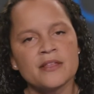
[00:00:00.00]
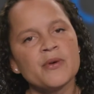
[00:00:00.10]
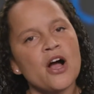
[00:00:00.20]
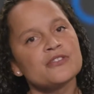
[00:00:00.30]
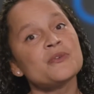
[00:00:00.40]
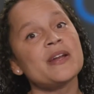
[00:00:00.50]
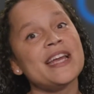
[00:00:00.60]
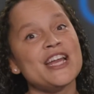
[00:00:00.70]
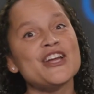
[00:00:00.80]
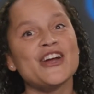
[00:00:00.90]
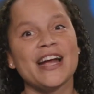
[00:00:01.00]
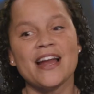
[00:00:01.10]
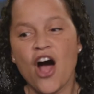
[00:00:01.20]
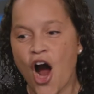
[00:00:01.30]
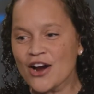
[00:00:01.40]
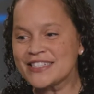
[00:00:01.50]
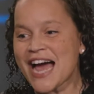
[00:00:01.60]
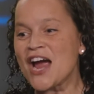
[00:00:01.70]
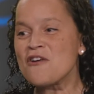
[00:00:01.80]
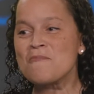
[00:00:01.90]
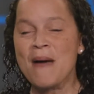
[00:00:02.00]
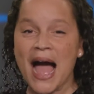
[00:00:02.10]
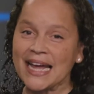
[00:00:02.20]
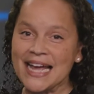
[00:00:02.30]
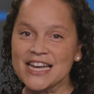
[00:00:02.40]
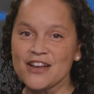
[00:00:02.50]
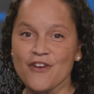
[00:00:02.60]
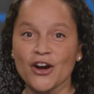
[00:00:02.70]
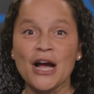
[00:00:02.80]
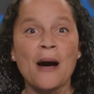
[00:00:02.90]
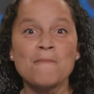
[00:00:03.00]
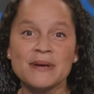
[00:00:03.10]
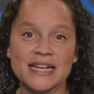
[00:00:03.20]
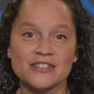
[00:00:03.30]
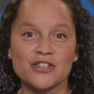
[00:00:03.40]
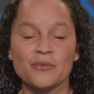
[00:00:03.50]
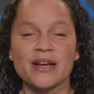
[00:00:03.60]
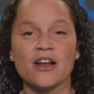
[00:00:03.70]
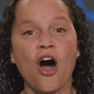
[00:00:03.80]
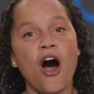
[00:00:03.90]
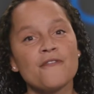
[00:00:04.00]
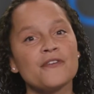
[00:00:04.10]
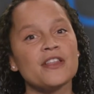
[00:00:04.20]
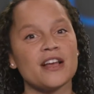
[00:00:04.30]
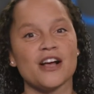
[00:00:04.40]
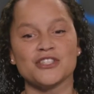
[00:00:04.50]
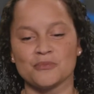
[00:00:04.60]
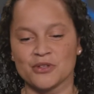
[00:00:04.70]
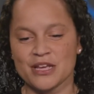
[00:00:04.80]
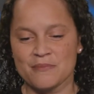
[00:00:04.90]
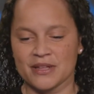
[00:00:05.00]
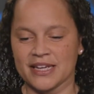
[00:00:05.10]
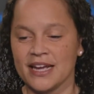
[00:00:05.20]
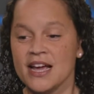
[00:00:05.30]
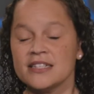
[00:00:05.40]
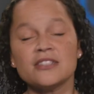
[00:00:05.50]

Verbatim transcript: And then we also want to integrate our entire back end of our company so that we can offer to the customer the ability